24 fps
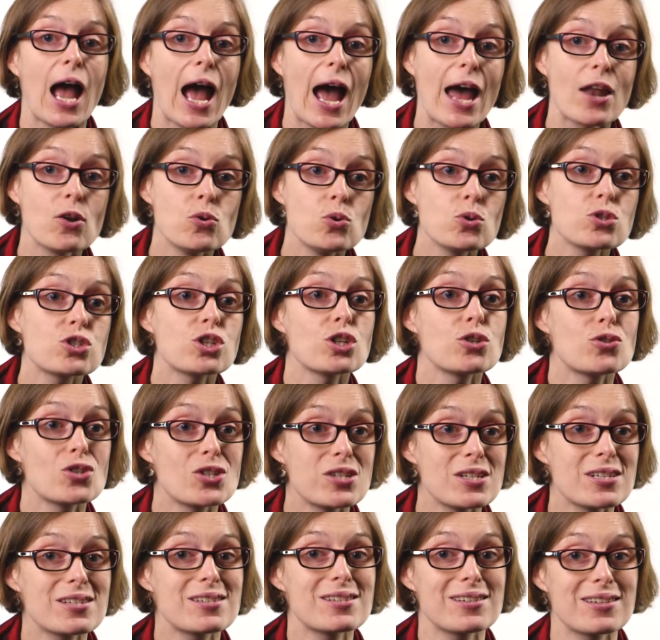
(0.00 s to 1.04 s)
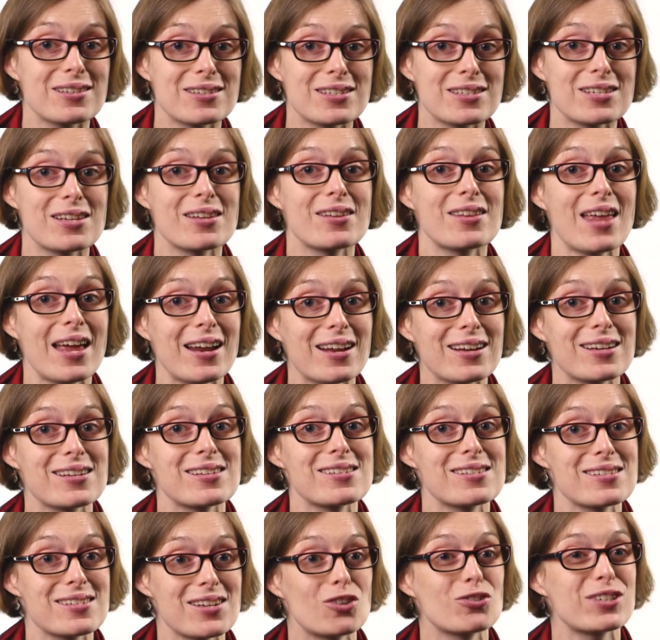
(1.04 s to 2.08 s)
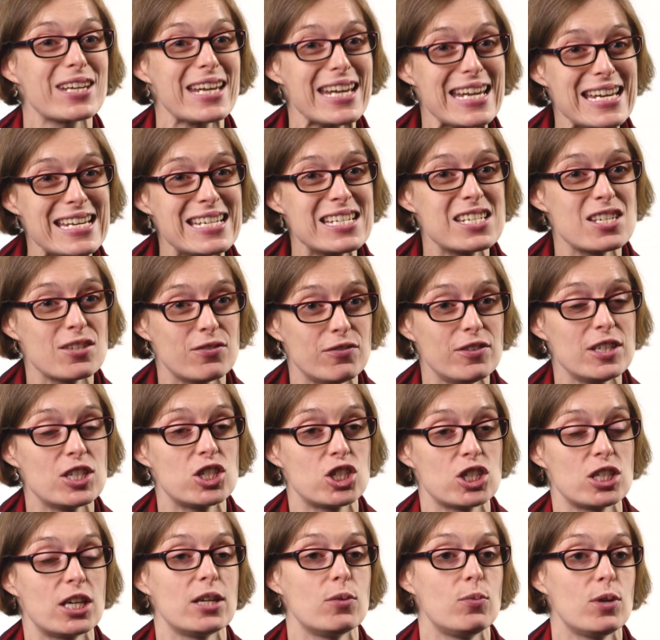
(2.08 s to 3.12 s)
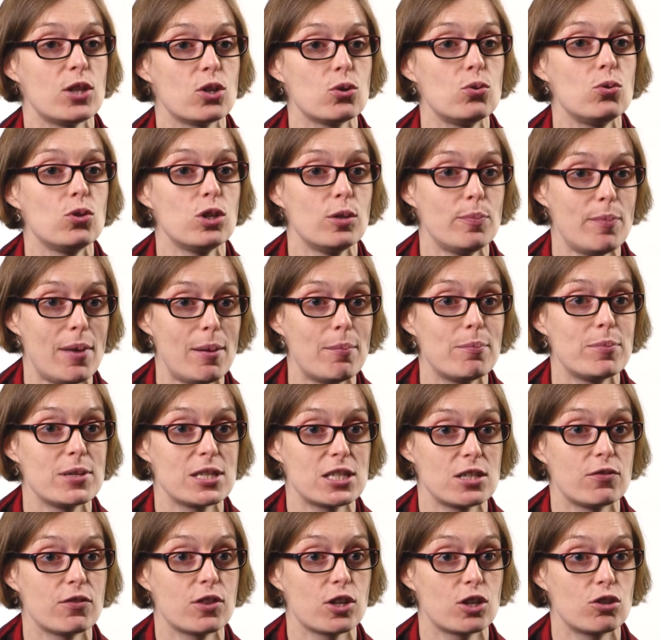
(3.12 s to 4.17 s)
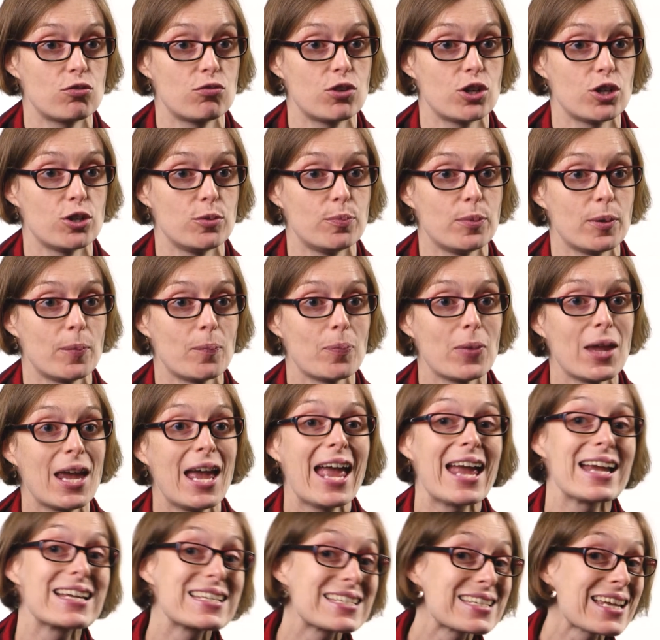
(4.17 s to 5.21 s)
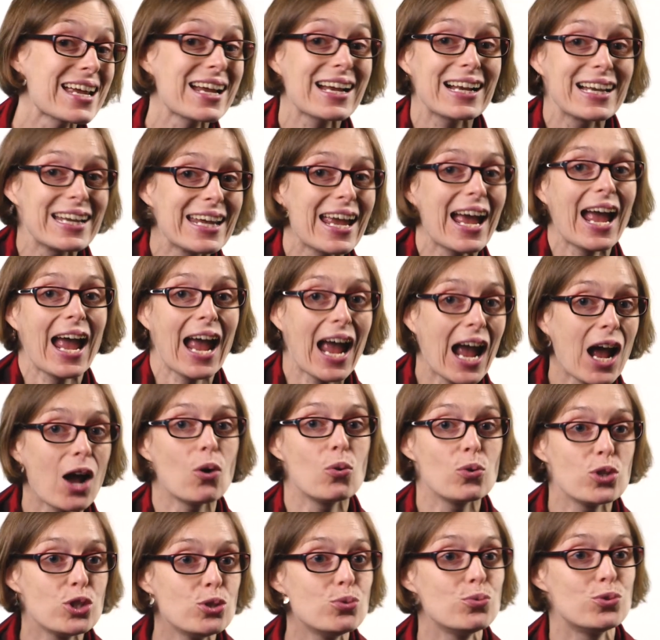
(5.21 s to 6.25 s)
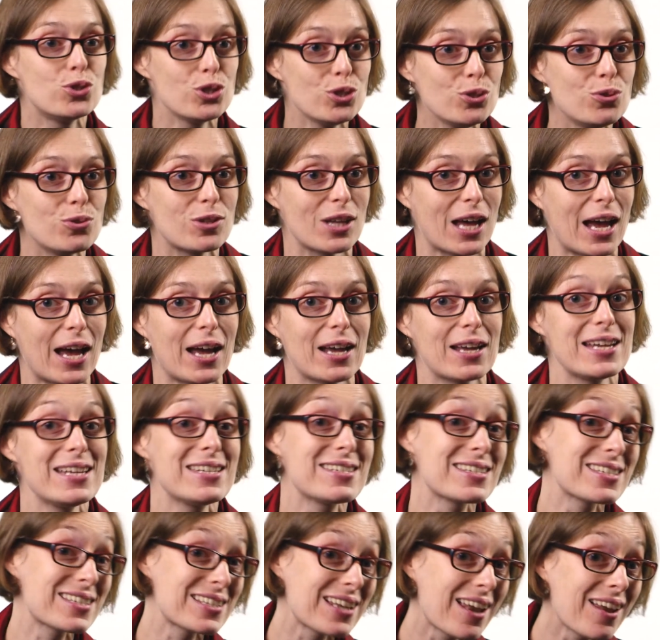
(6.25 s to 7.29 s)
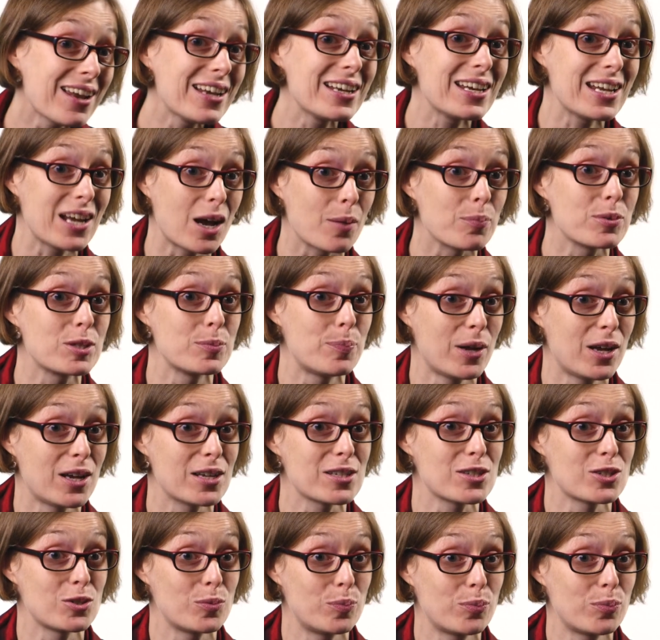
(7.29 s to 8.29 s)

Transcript: and also to then consult individually with all the members of the group. Exactly how you do that is slightly up to personal